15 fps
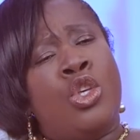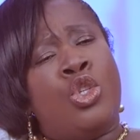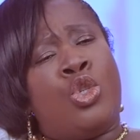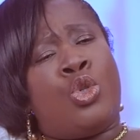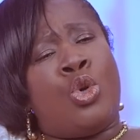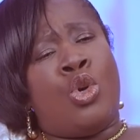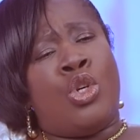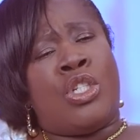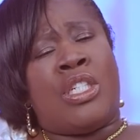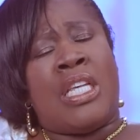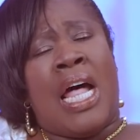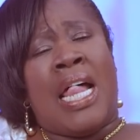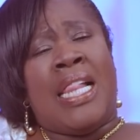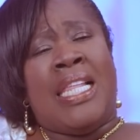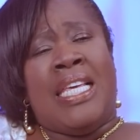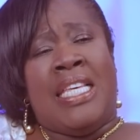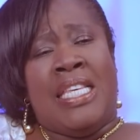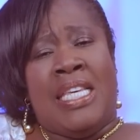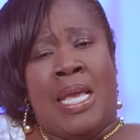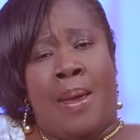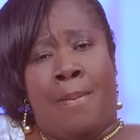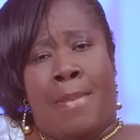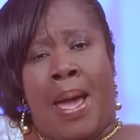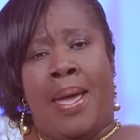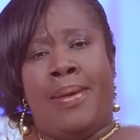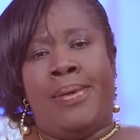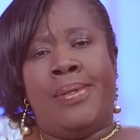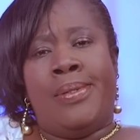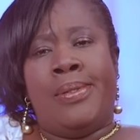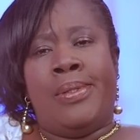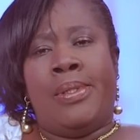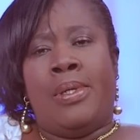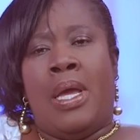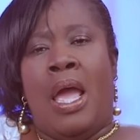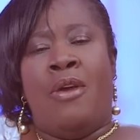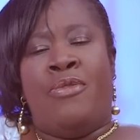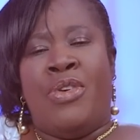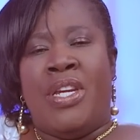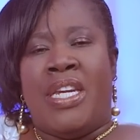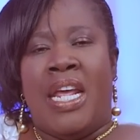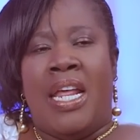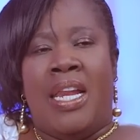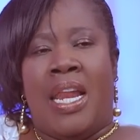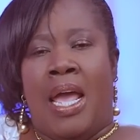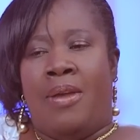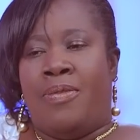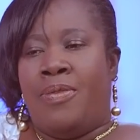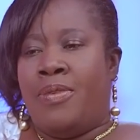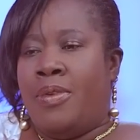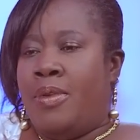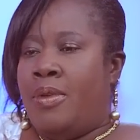social in Yema, everyday life.